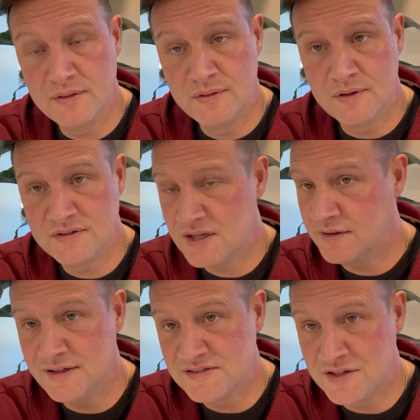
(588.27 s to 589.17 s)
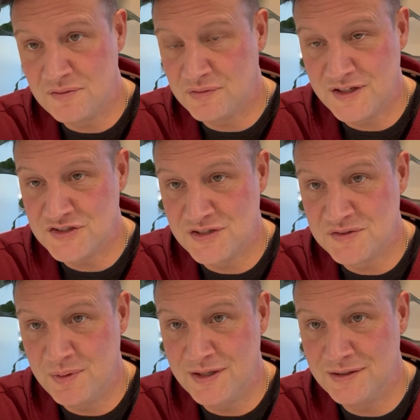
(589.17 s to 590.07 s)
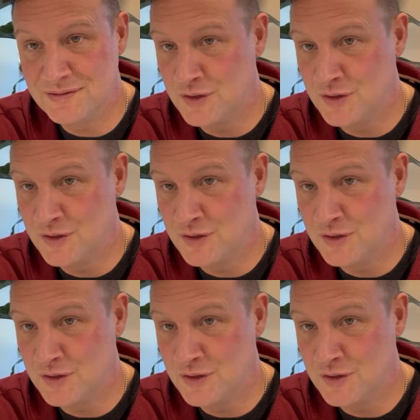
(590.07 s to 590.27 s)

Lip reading: they're telling us that inflation is being